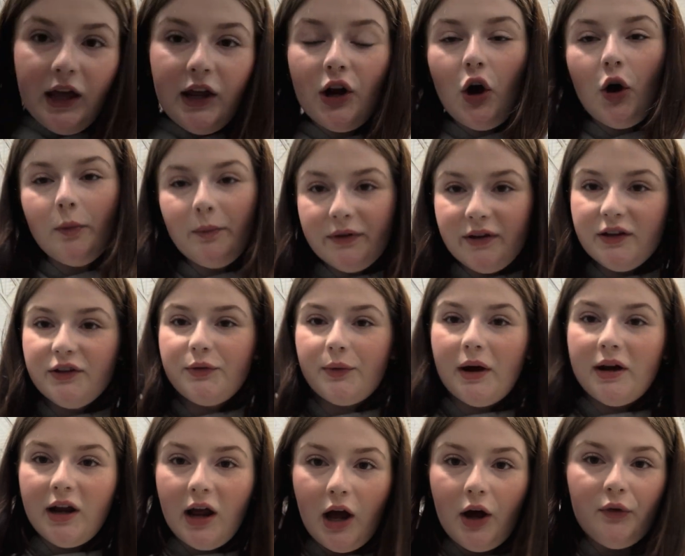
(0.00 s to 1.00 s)
HomeSense
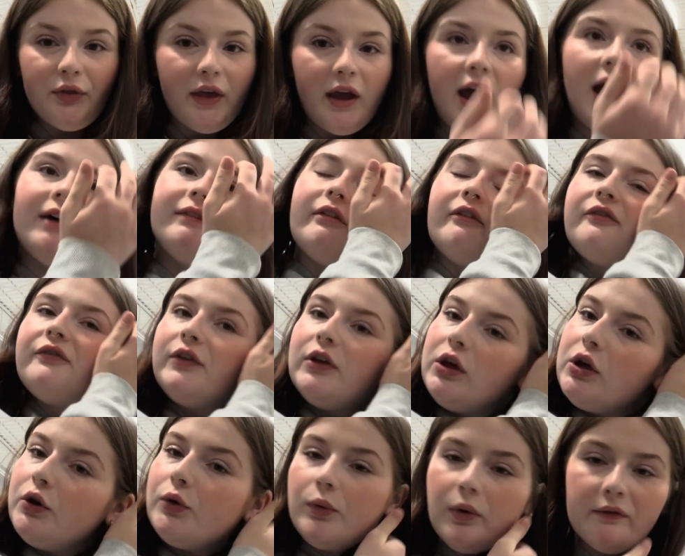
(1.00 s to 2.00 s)
right now, they have a
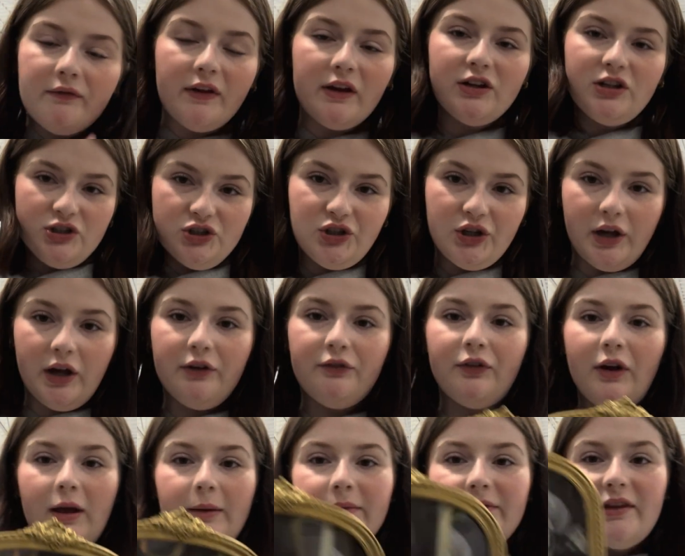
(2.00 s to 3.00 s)
few vintage looking
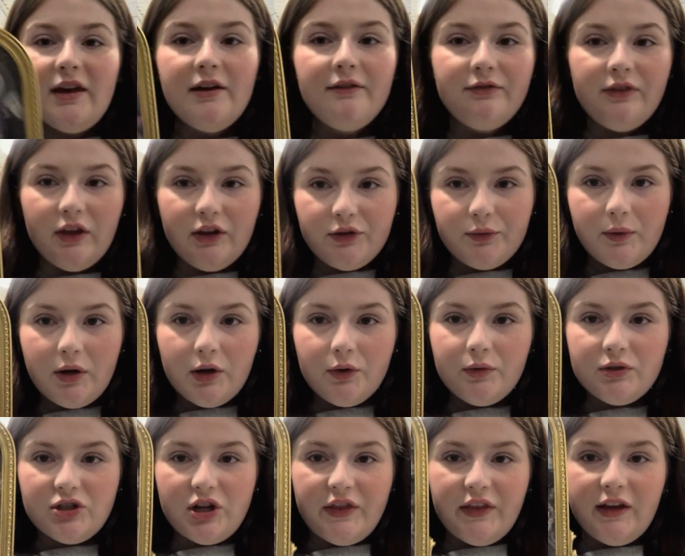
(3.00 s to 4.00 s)
frames. They have this one,
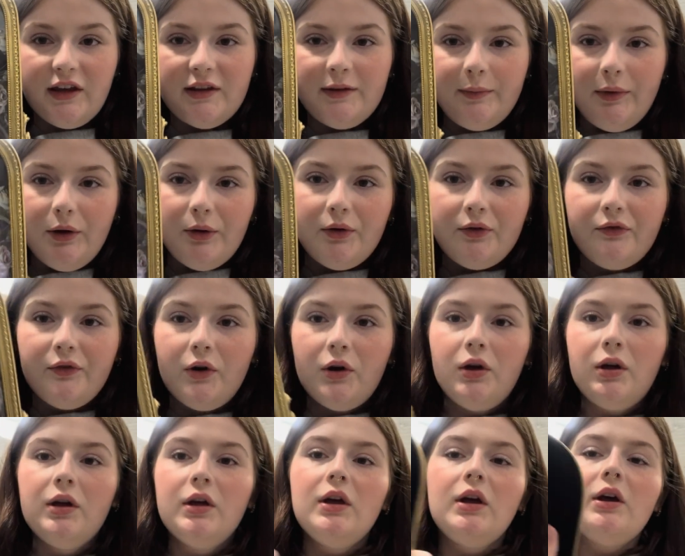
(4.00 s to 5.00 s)
which I think is beautiful.